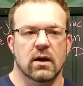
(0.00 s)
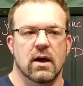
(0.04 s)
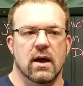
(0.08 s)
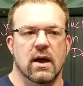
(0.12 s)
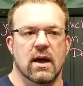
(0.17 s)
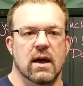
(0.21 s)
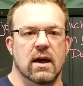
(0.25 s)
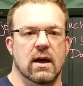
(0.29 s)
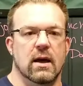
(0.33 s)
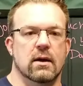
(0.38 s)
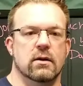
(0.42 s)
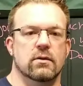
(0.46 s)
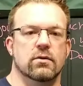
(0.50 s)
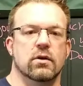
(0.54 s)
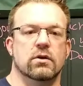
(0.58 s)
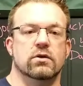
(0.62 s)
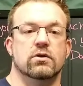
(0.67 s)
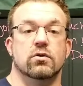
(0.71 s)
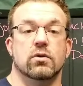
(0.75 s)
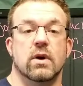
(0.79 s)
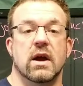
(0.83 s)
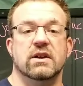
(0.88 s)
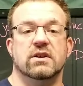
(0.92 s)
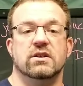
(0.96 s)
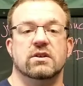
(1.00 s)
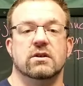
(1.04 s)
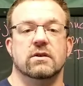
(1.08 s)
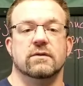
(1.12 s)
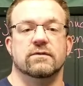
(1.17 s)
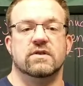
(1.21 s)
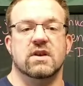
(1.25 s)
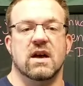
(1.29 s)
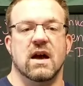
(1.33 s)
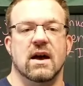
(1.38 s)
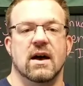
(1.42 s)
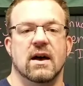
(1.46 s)
and the duration
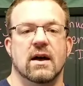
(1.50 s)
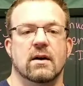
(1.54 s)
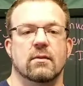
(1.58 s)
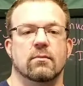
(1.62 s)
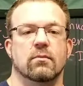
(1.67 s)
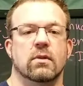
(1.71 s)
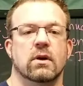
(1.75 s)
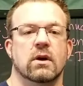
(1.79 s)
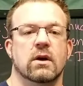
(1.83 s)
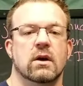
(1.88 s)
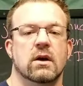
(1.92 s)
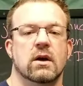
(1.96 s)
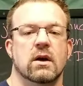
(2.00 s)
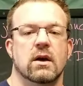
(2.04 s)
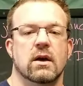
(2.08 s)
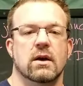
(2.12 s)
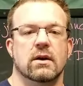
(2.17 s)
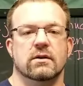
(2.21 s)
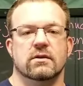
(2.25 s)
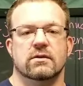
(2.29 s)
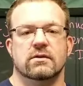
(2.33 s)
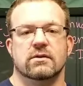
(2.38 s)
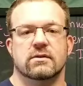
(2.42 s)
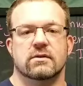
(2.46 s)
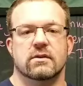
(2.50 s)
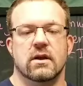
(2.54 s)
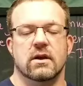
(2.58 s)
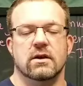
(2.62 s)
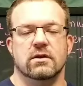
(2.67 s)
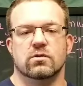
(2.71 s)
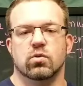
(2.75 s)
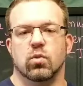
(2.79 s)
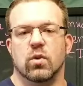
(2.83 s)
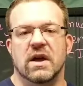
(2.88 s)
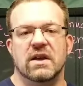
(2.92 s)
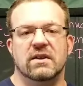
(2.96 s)
of time is
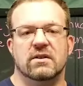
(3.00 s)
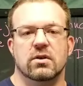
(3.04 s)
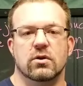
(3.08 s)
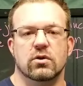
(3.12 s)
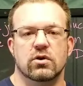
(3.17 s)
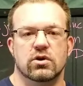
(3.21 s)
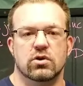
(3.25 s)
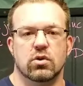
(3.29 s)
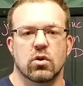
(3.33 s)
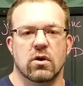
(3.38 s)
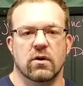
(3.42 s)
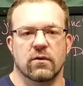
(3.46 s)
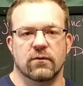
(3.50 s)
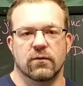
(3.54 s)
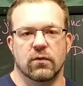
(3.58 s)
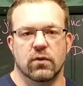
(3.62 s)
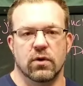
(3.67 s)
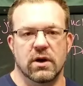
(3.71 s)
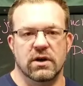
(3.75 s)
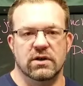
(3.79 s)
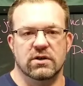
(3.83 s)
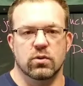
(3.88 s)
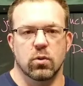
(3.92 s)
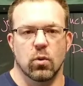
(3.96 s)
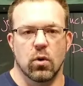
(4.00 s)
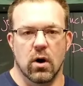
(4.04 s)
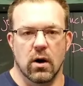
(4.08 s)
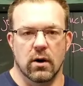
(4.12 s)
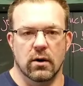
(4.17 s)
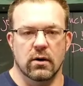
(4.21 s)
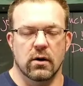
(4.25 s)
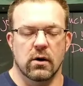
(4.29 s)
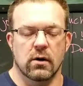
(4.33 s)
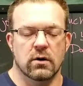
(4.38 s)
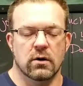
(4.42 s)
way too short for each one.